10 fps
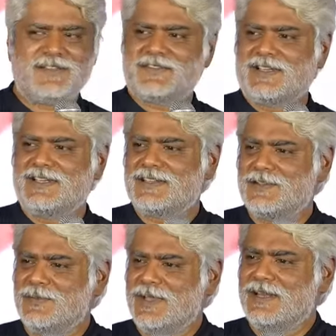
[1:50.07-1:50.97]
Rajiv sir,
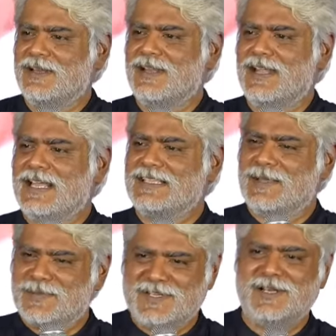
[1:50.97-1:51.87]
you've been an
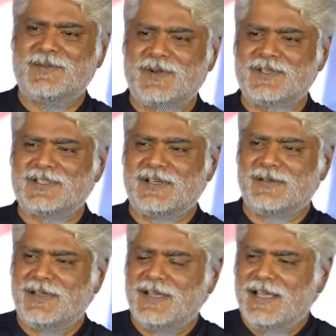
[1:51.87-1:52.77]
exceptional producer,